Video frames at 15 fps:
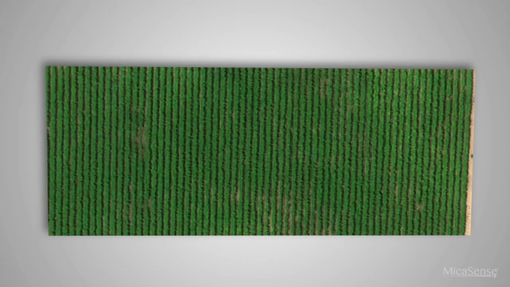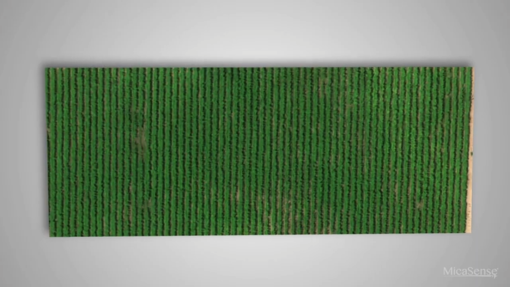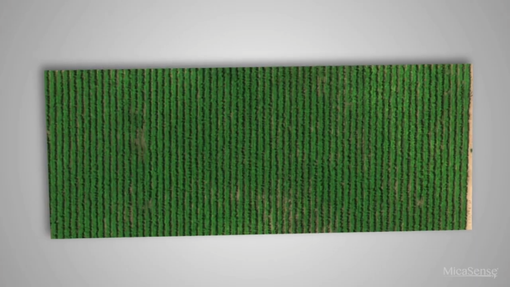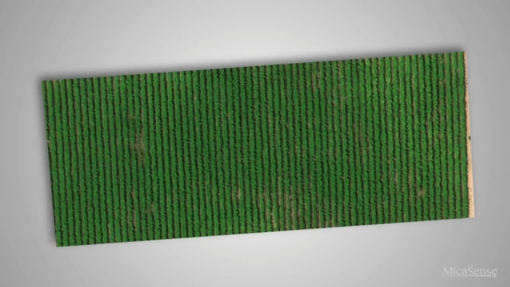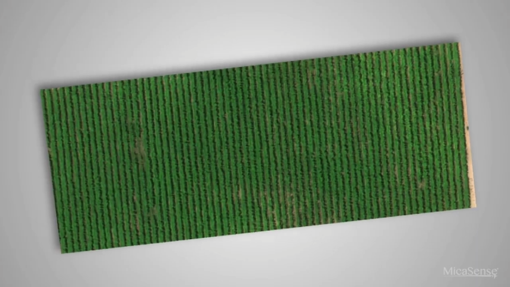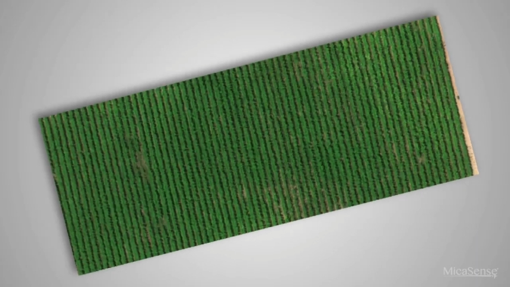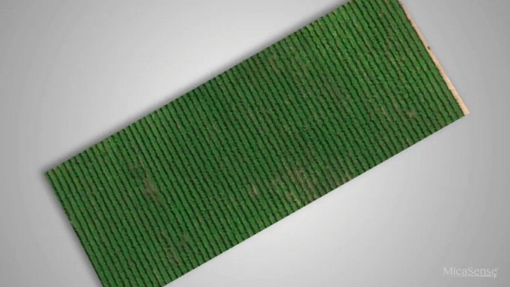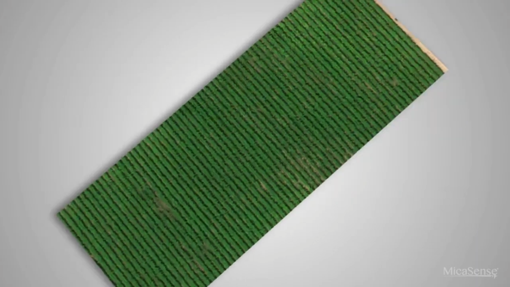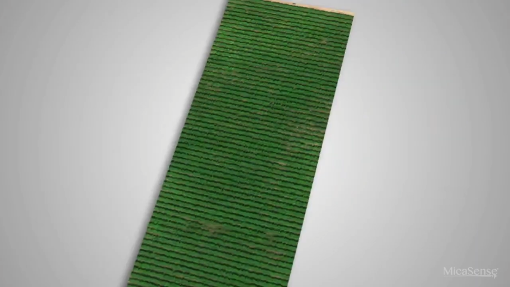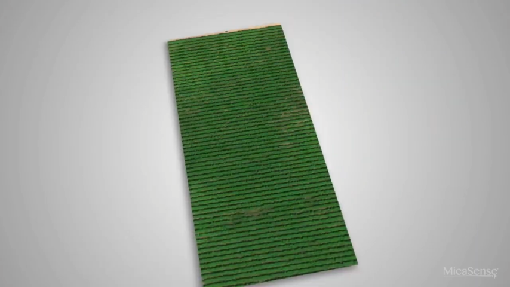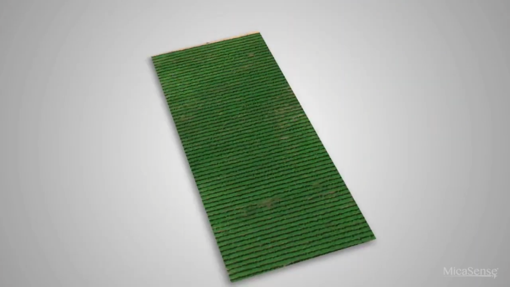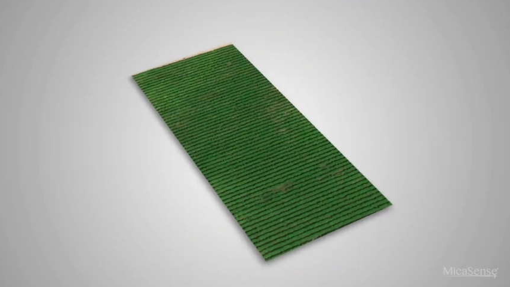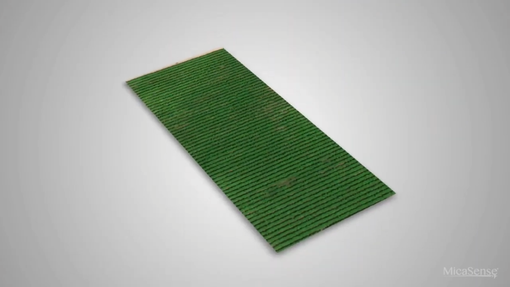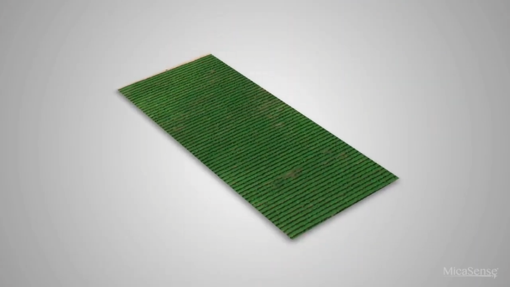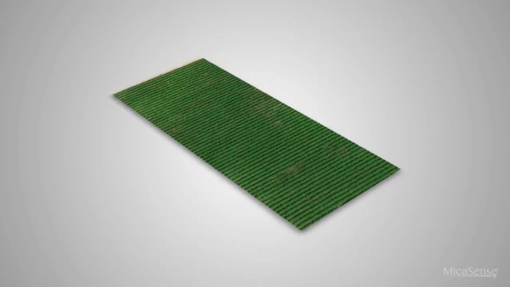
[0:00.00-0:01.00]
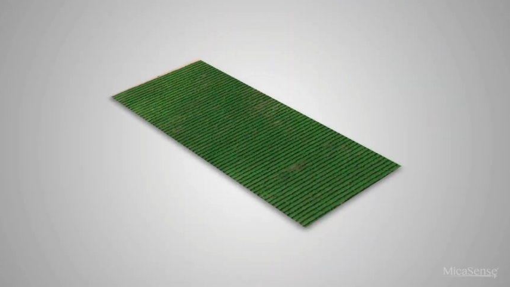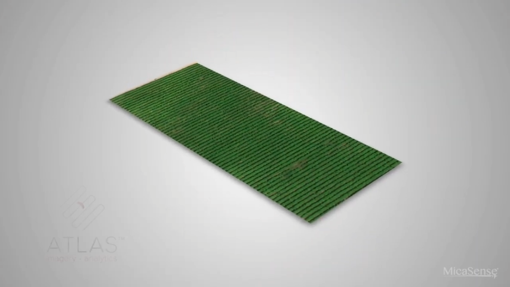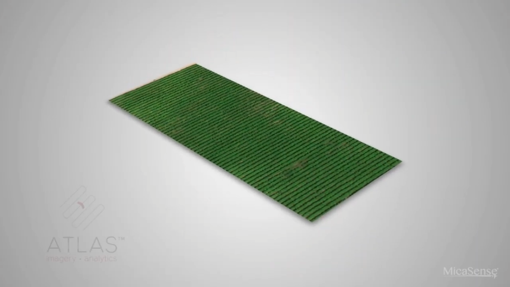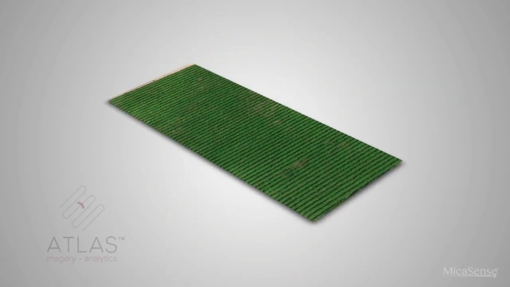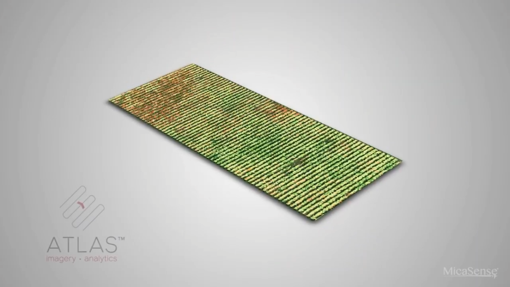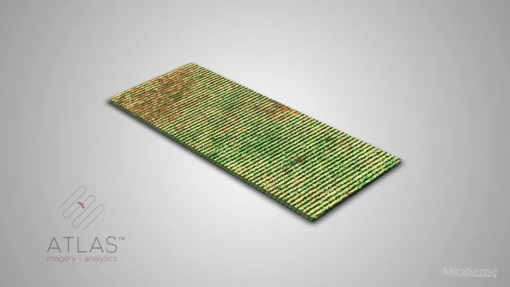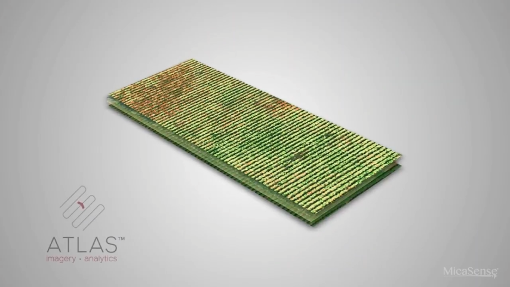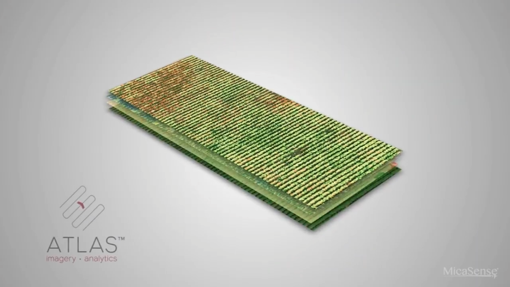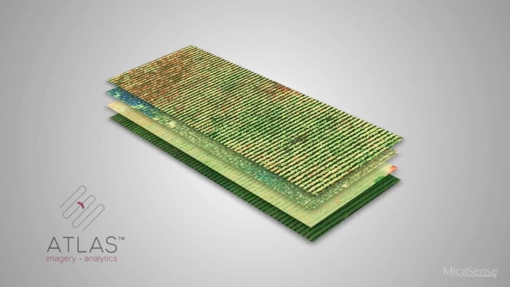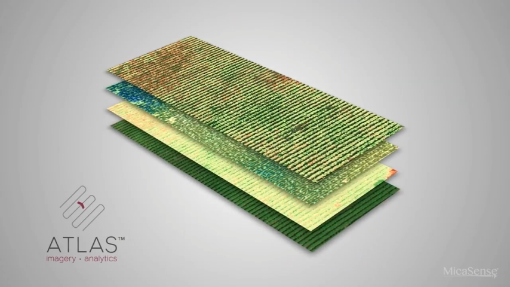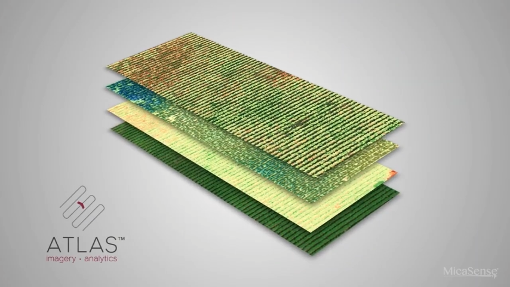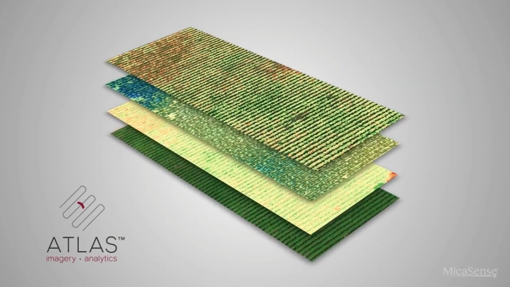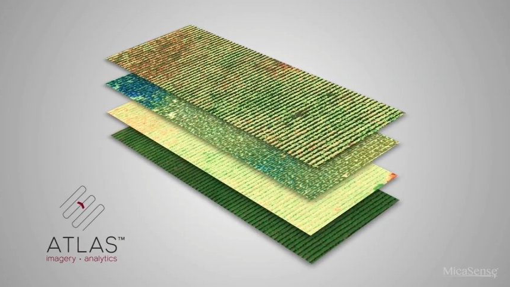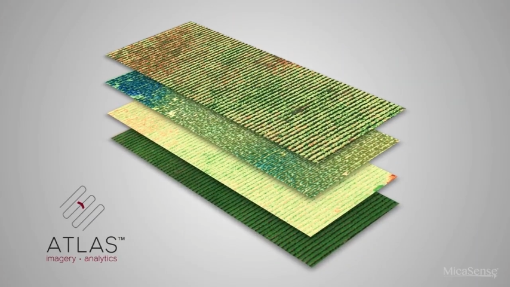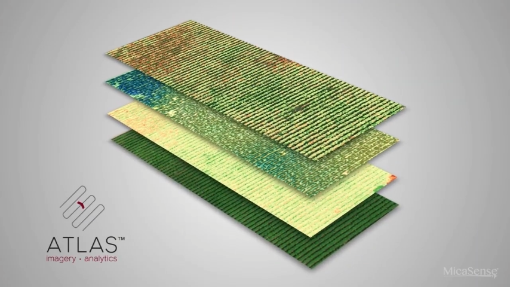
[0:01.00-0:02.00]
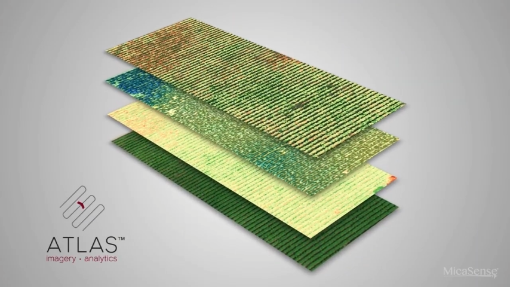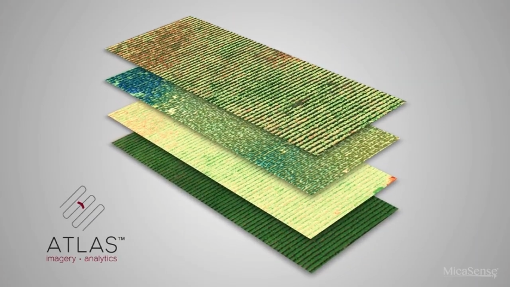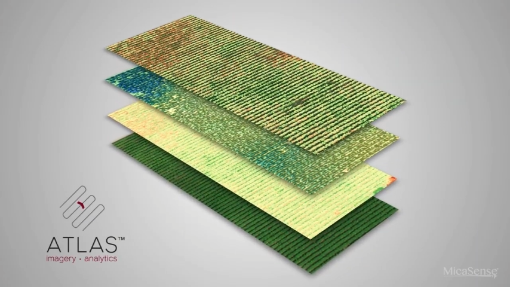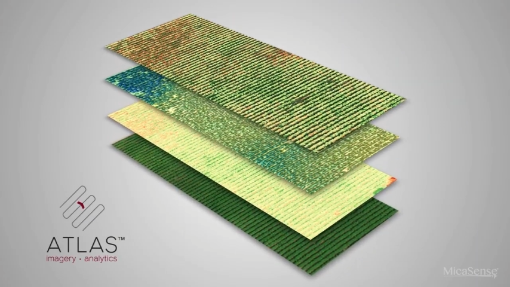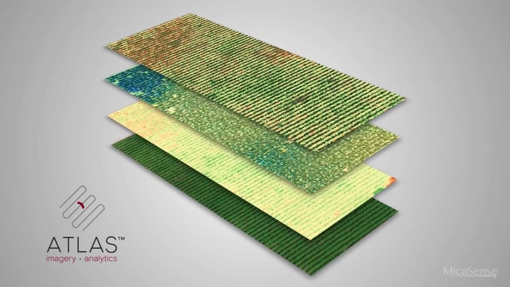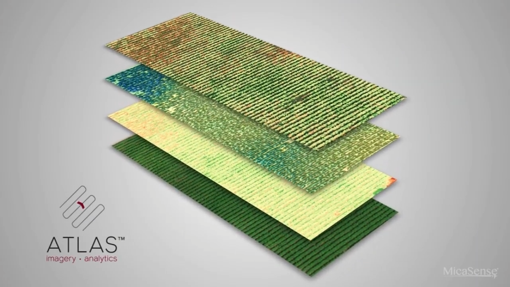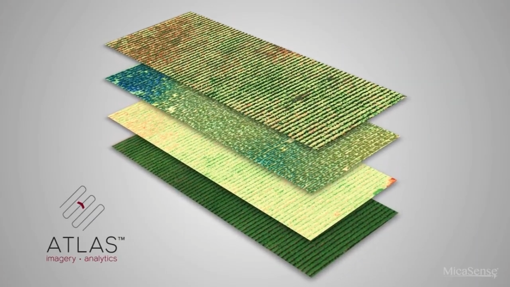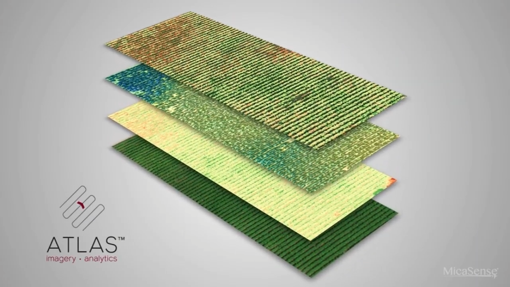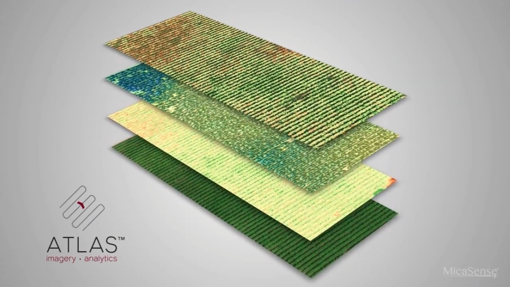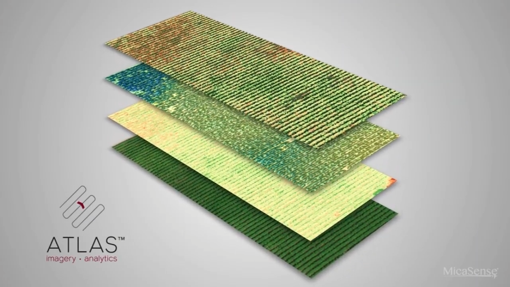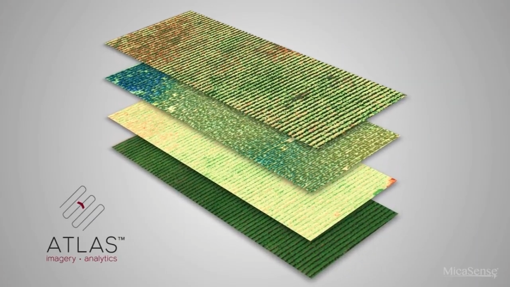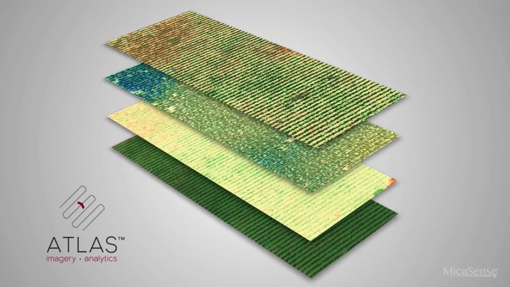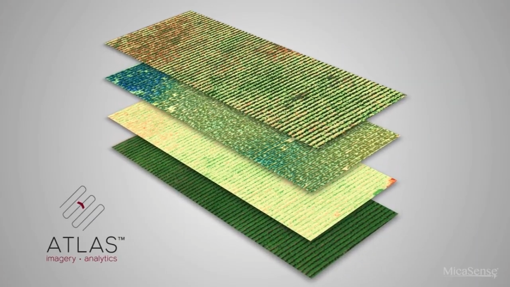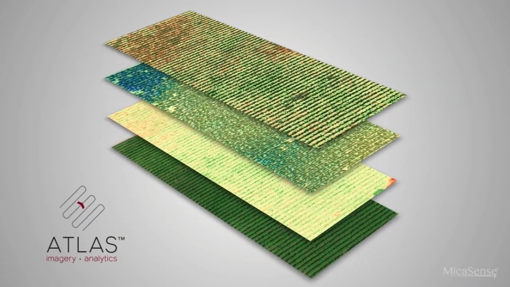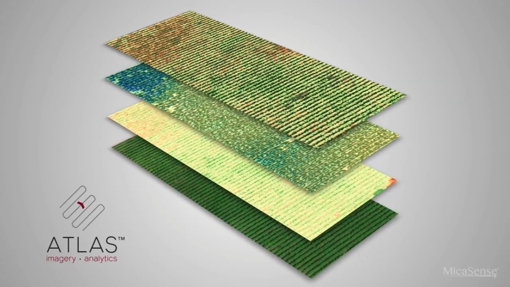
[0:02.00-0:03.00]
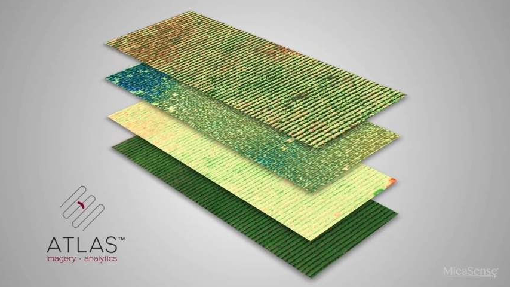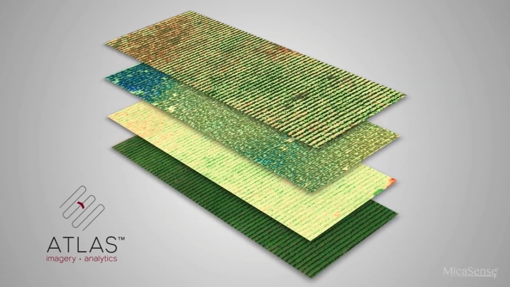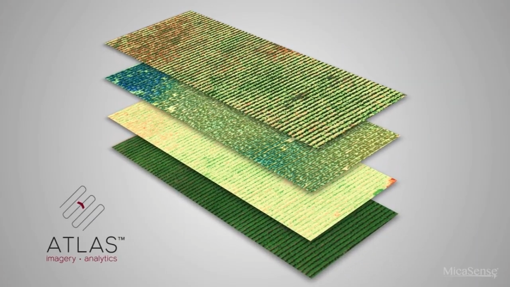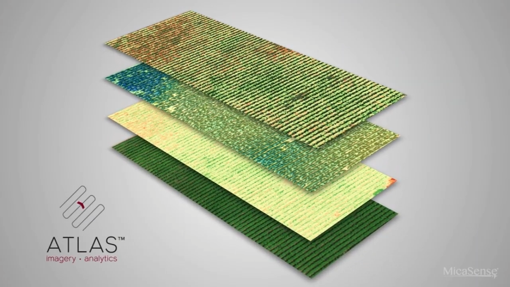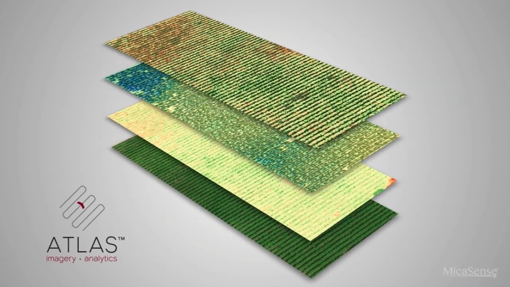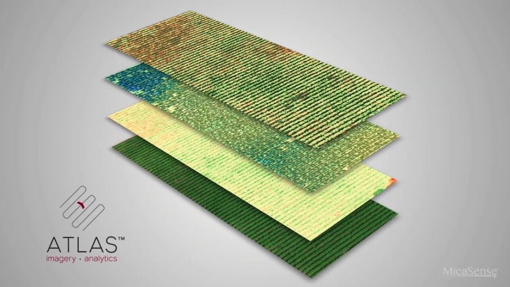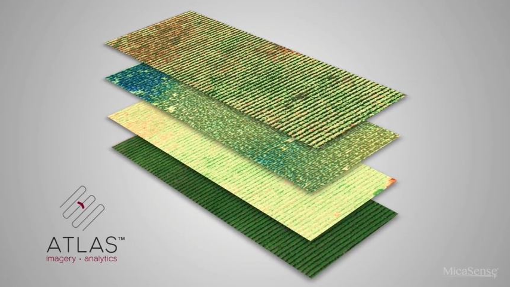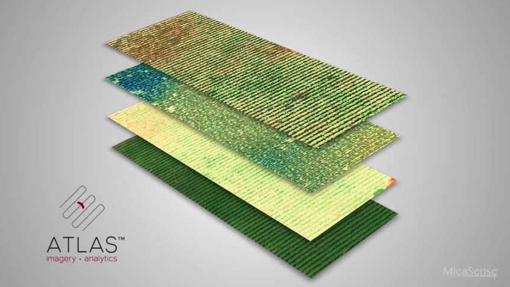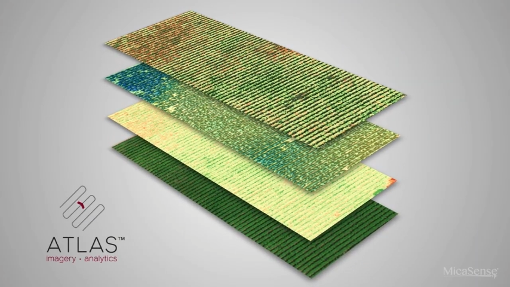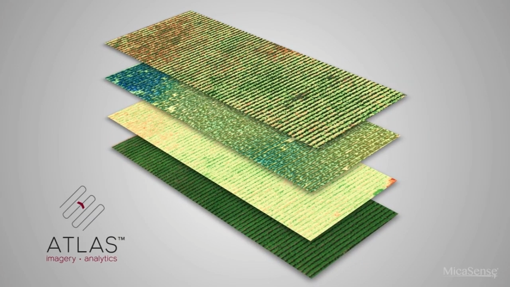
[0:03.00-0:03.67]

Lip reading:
[unreadable: no face in view]